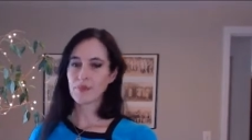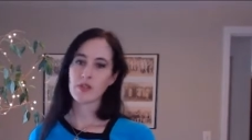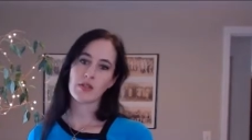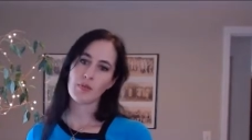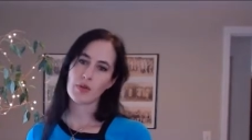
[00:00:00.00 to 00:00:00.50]

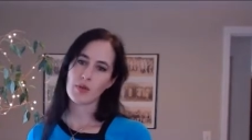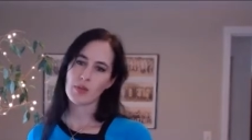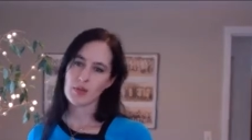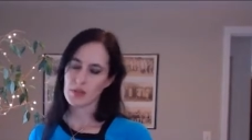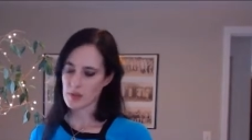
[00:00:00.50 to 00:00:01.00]
The zipper
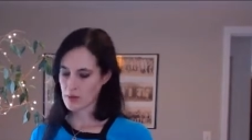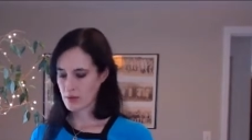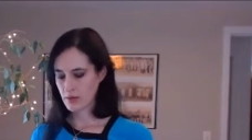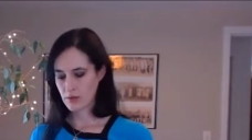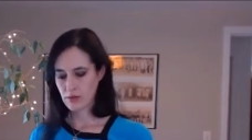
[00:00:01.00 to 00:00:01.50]
was,
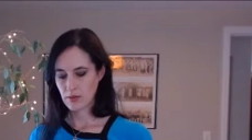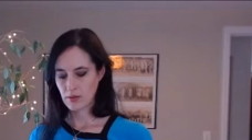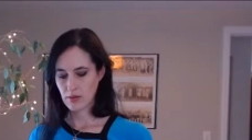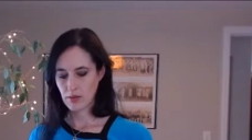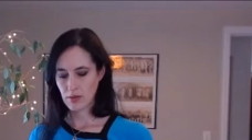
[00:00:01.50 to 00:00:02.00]

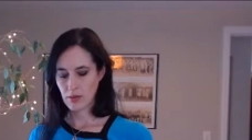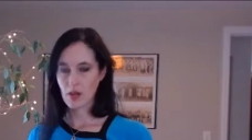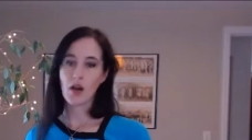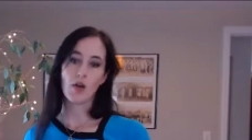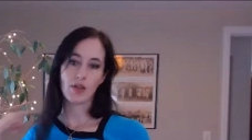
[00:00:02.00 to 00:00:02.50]

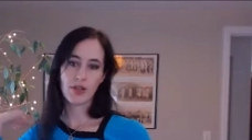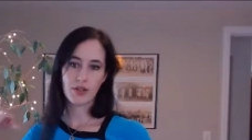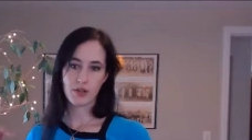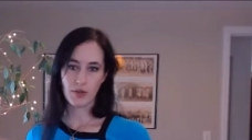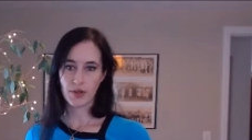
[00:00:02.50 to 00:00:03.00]
oh, on the
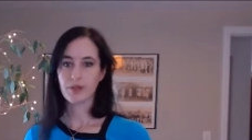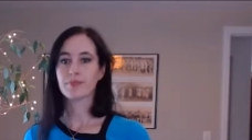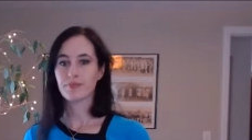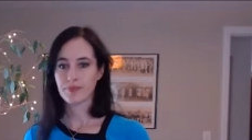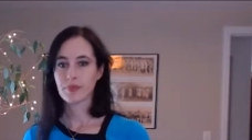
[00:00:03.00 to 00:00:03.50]
shoulder,
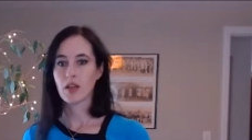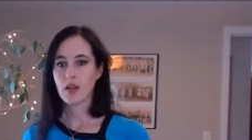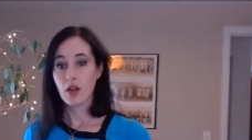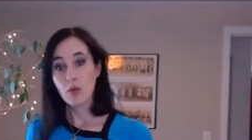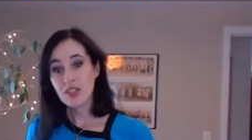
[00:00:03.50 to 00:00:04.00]

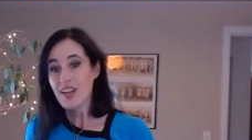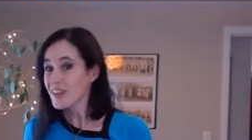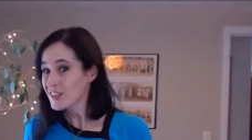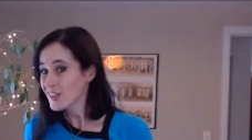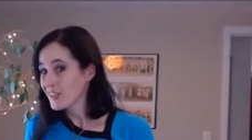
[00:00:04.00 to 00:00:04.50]
which
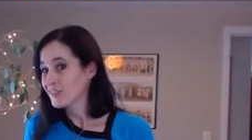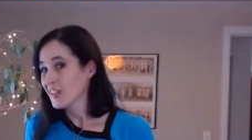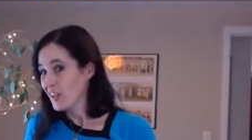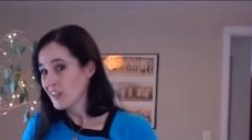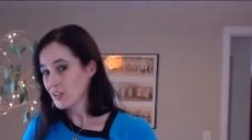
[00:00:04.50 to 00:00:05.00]
actually
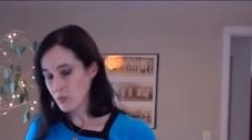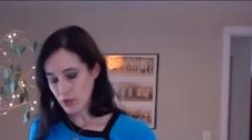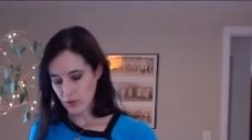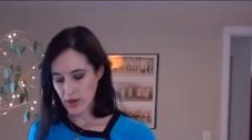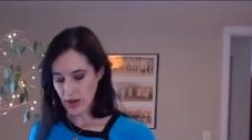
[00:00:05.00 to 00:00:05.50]
is more
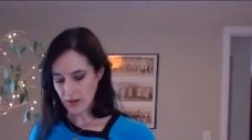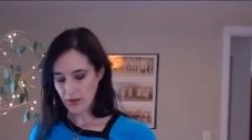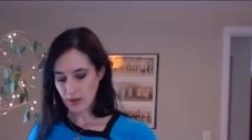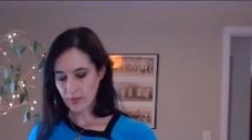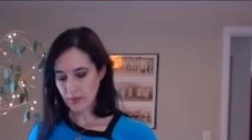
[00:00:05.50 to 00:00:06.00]
screen
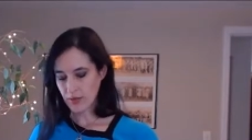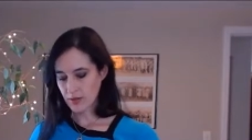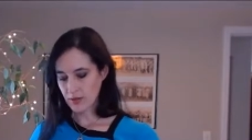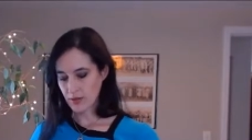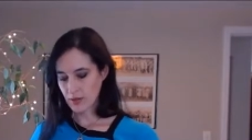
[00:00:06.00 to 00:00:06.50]
accurate
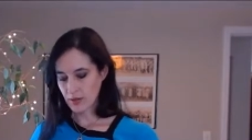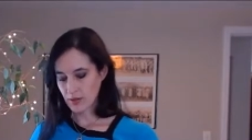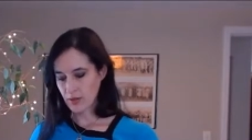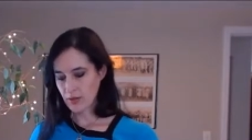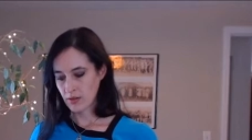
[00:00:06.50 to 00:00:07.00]
because
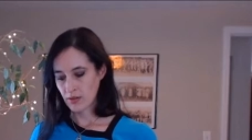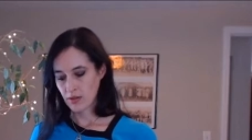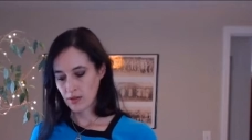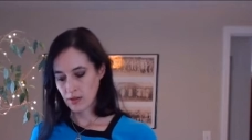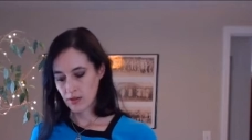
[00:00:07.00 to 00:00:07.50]
in
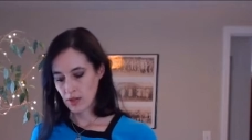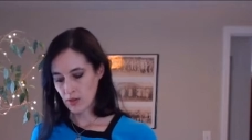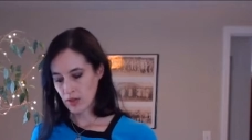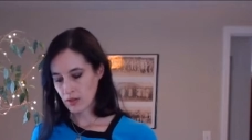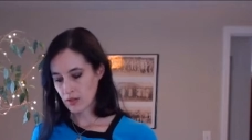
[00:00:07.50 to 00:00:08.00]

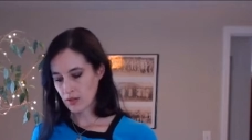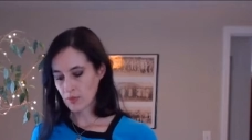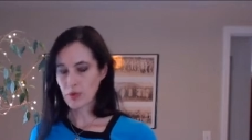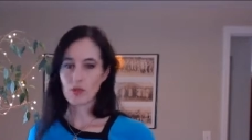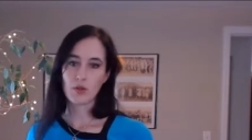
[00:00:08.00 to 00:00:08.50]
TOS, the
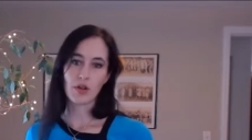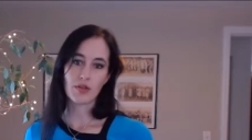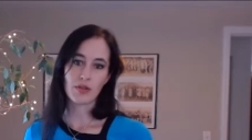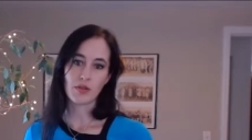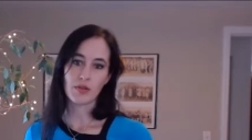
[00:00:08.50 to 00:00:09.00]
zippers were on
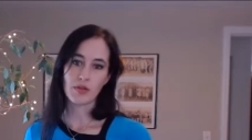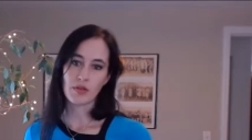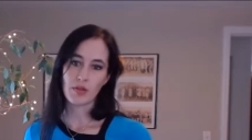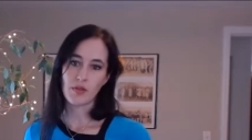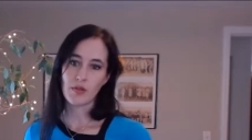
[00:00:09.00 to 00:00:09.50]
the
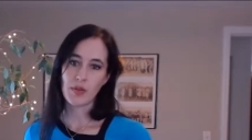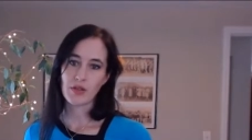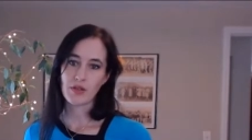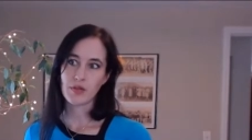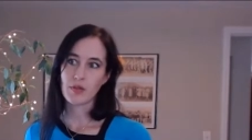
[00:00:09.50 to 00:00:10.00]
shoulders of the
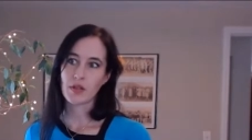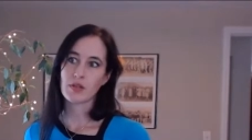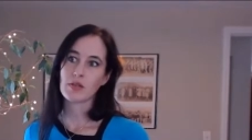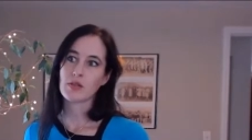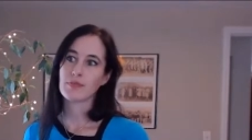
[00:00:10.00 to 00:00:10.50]
men's
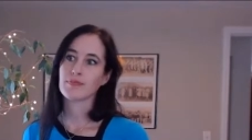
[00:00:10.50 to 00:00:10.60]
tunics.